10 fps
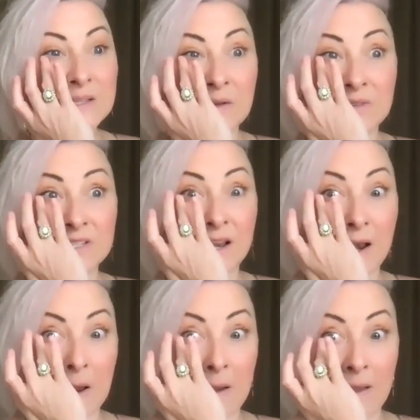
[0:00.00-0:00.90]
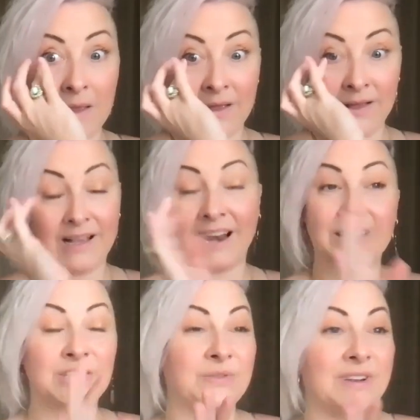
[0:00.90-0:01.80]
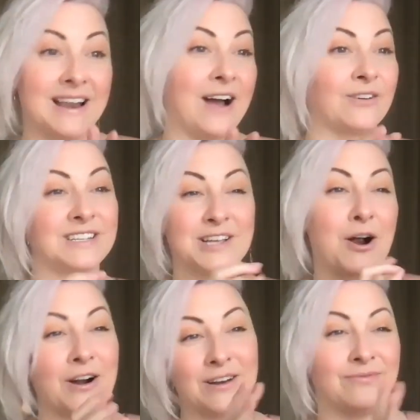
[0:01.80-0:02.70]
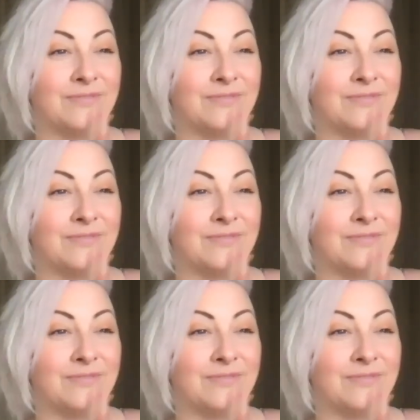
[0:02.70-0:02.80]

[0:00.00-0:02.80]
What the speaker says: So I'm just going to get into it now because I already